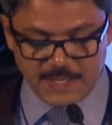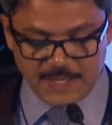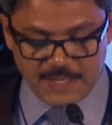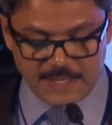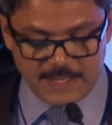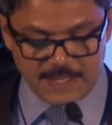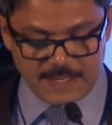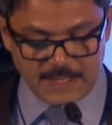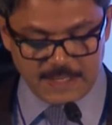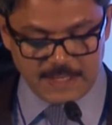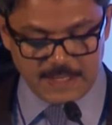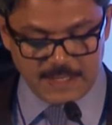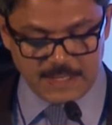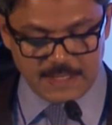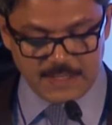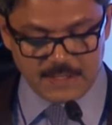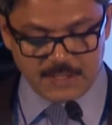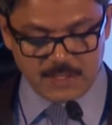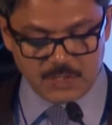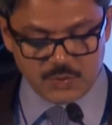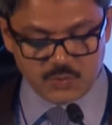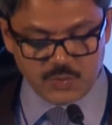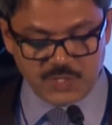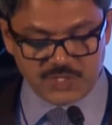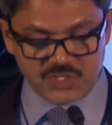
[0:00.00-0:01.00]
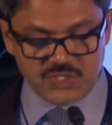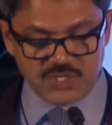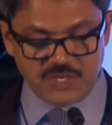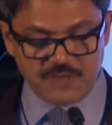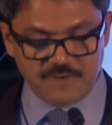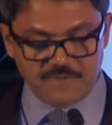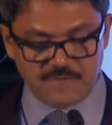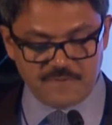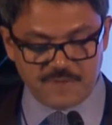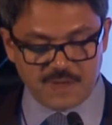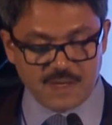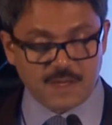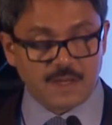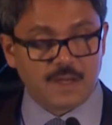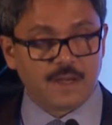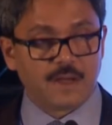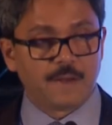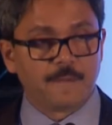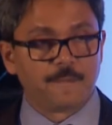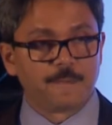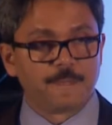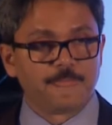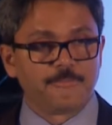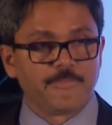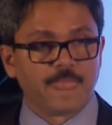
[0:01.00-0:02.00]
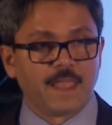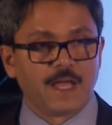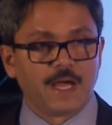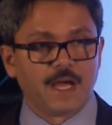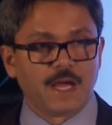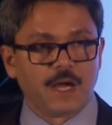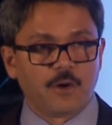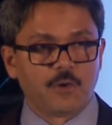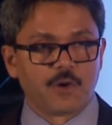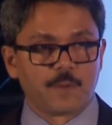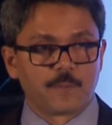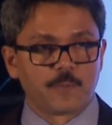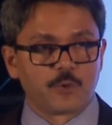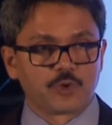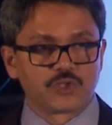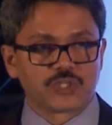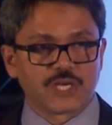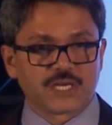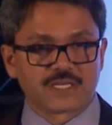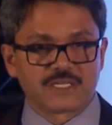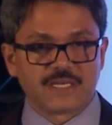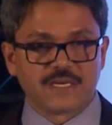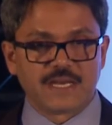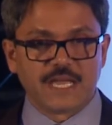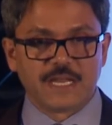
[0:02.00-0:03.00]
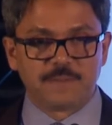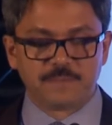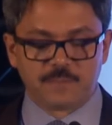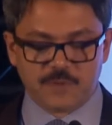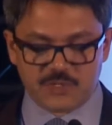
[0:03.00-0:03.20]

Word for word: Uh, to achieve uh, Our projected eight